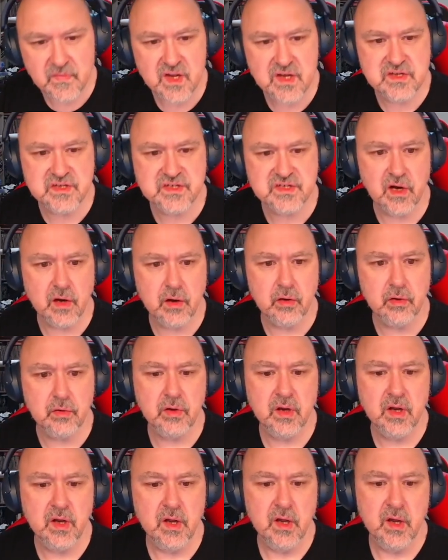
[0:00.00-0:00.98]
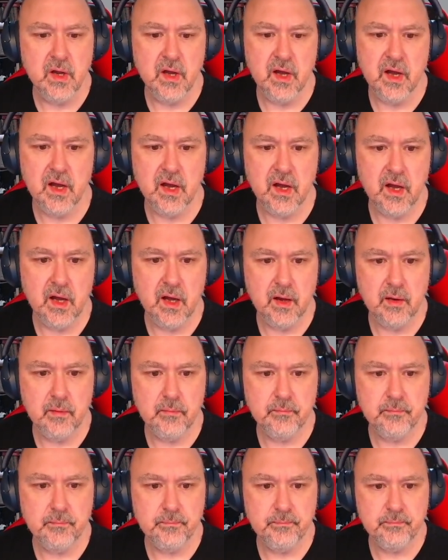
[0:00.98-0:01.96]
So,
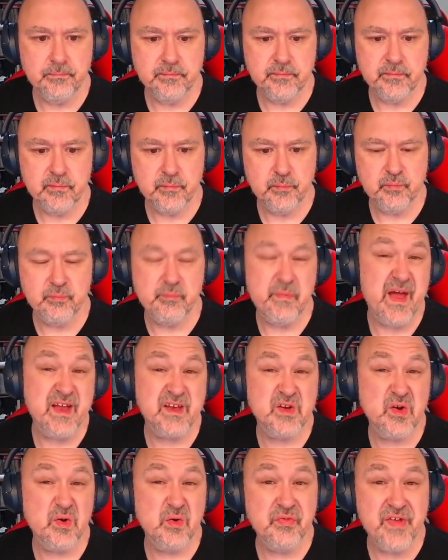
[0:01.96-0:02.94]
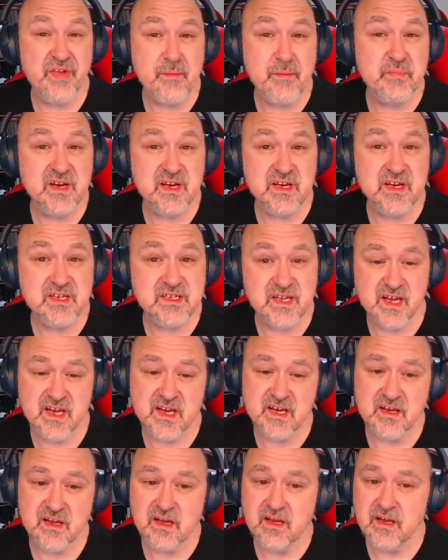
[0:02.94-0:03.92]
bad calls happen in
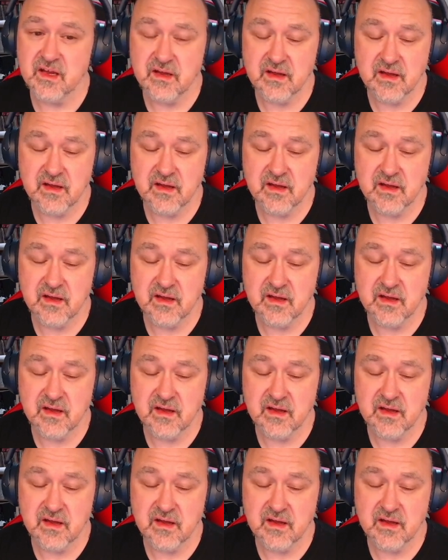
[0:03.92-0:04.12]
D&D,